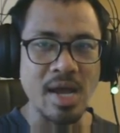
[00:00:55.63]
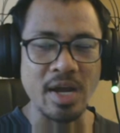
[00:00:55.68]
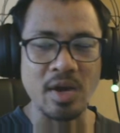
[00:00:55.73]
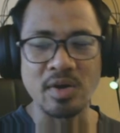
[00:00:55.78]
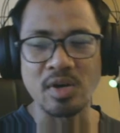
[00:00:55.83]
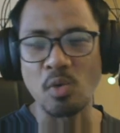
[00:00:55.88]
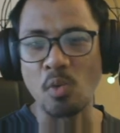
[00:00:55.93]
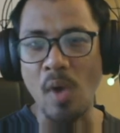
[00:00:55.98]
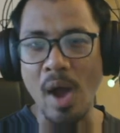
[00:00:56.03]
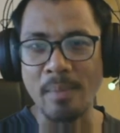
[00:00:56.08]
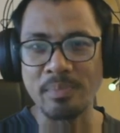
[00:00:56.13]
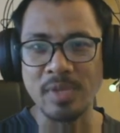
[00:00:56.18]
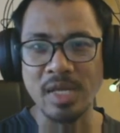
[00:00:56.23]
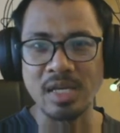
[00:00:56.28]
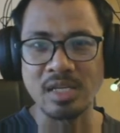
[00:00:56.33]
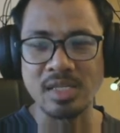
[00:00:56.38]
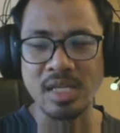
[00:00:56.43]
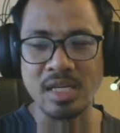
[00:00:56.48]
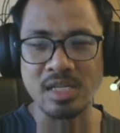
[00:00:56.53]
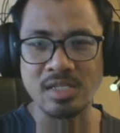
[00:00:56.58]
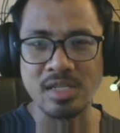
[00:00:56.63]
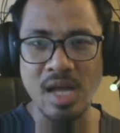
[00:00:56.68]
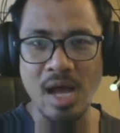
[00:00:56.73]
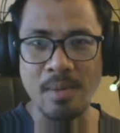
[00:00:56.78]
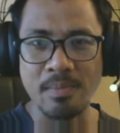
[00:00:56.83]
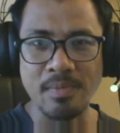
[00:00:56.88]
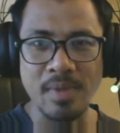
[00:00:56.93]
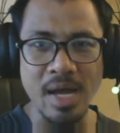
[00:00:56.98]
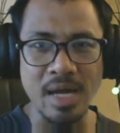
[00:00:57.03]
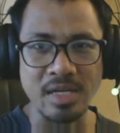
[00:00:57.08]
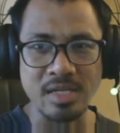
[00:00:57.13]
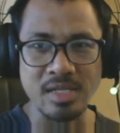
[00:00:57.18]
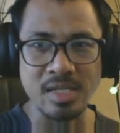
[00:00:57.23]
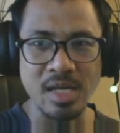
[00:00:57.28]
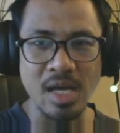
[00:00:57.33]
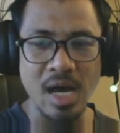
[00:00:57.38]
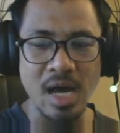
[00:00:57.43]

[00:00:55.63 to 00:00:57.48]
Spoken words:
I'm gonna wrap things up and see